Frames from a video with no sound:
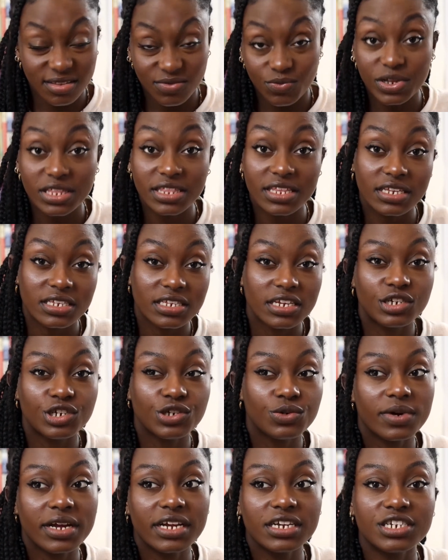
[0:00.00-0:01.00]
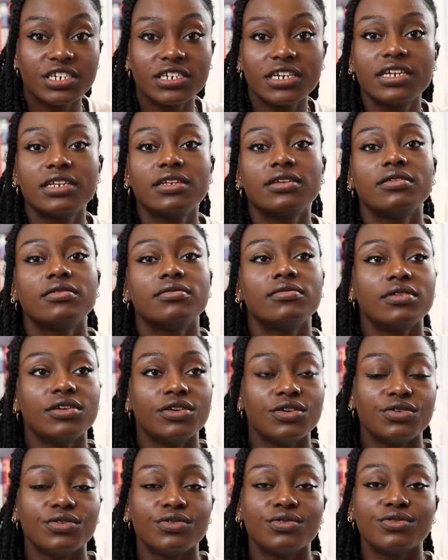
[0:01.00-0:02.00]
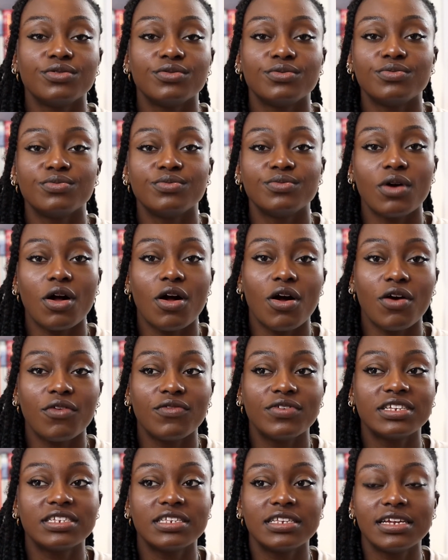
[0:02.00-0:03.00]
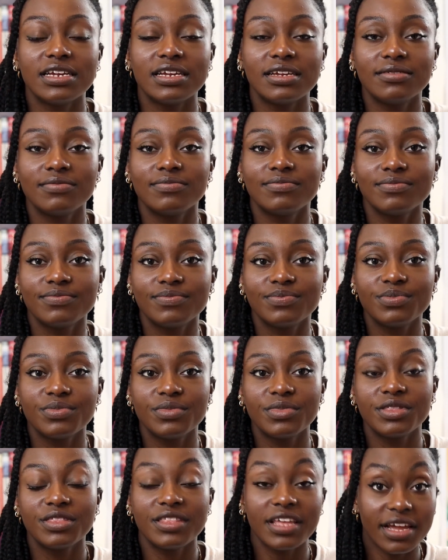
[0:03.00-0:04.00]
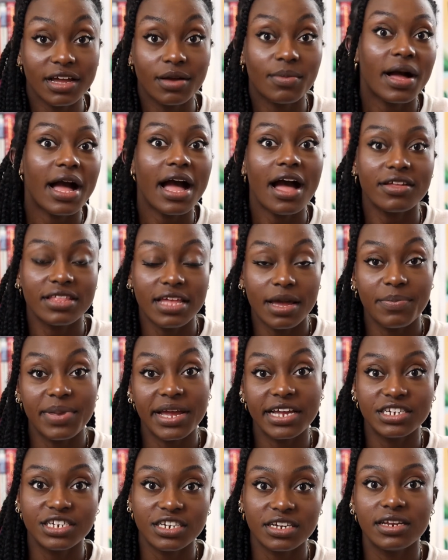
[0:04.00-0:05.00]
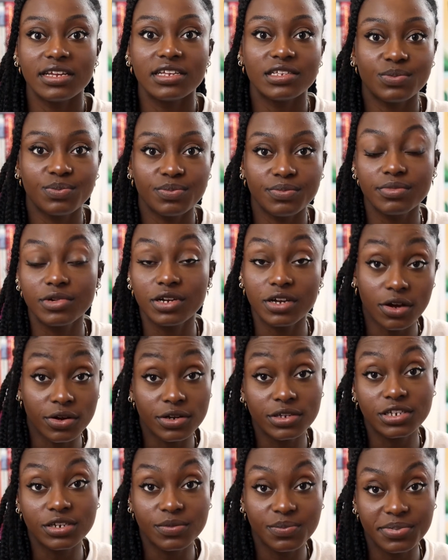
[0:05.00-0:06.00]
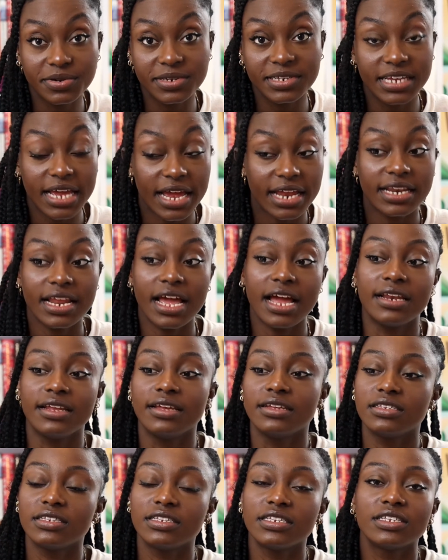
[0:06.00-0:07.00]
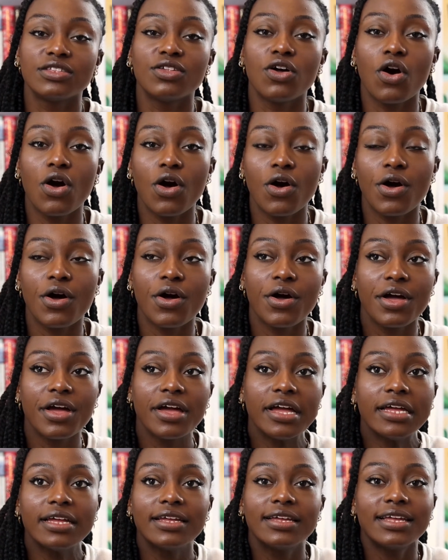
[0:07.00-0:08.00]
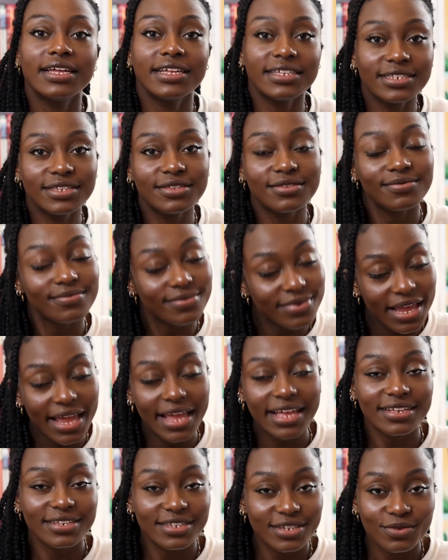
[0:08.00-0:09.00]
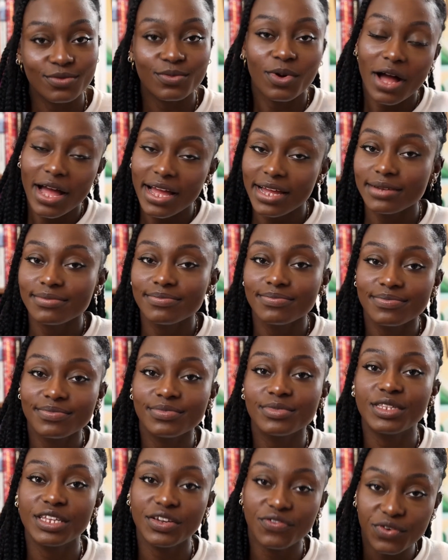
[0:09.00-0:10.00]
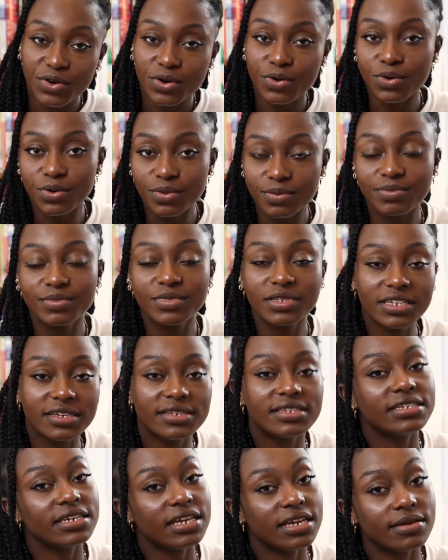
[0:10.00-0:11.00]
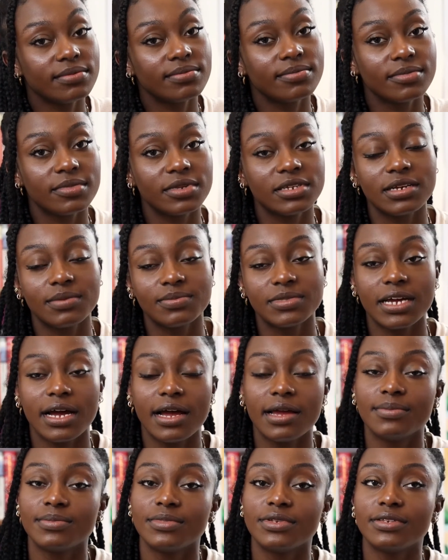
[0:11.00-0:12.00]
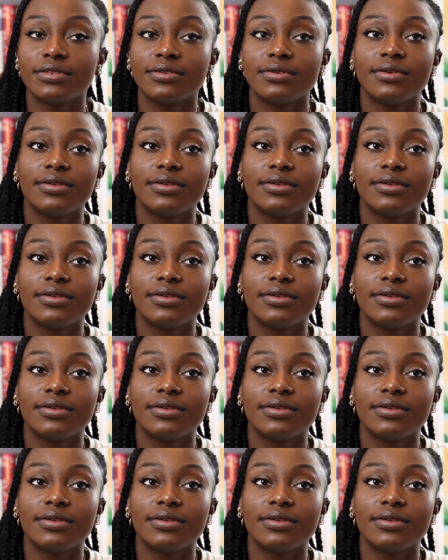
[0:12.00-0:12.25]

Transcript: with the situation you obviously think about how that patient is going to present, and it's not it's it's quite difficult to see sometimes.